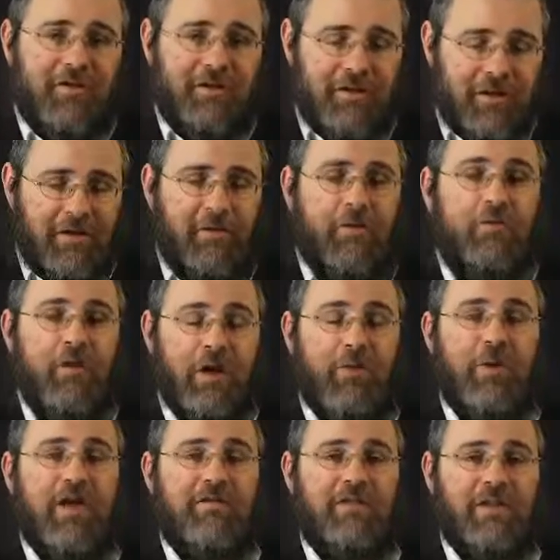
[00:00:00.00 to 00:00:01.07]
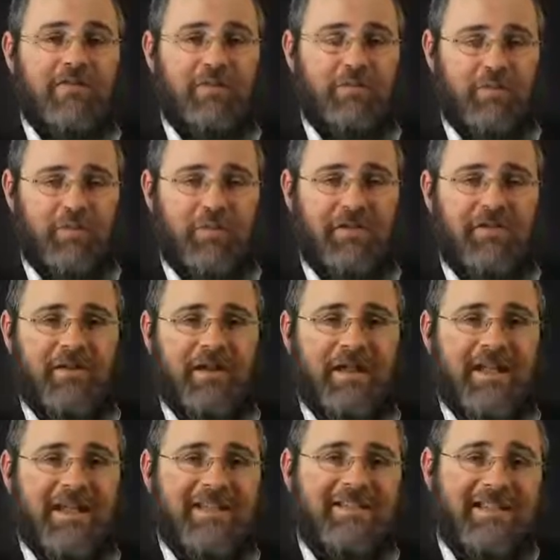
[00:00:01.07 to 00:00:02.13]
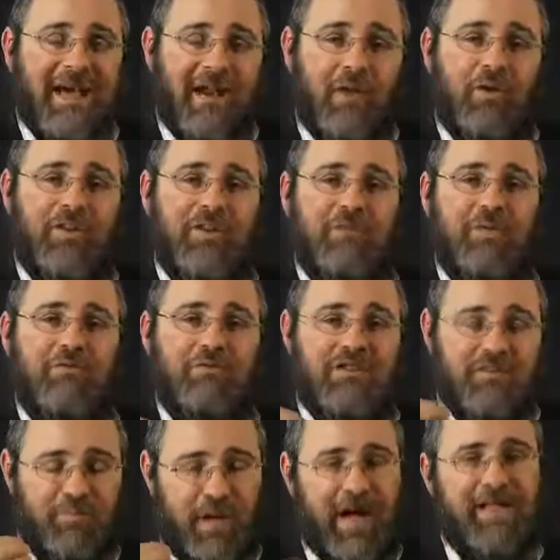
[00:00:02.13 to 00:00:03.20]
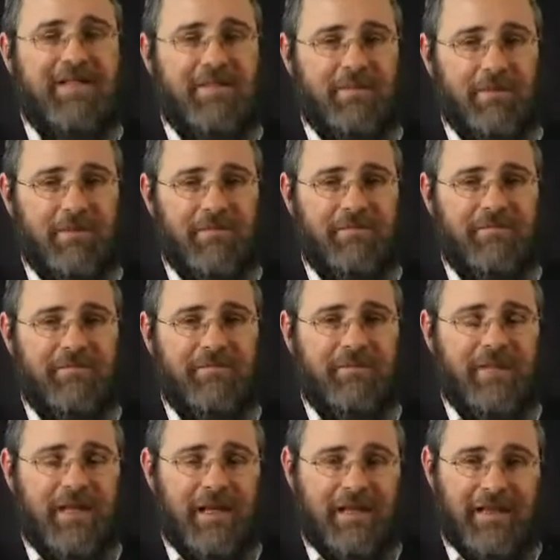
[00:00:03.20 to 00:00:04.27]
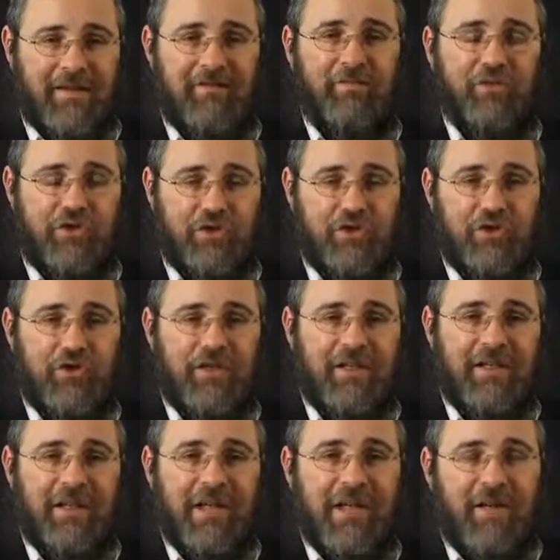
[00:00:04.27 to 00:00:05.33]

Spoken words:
a great way of living would be, is not only to be responsible and live maturely,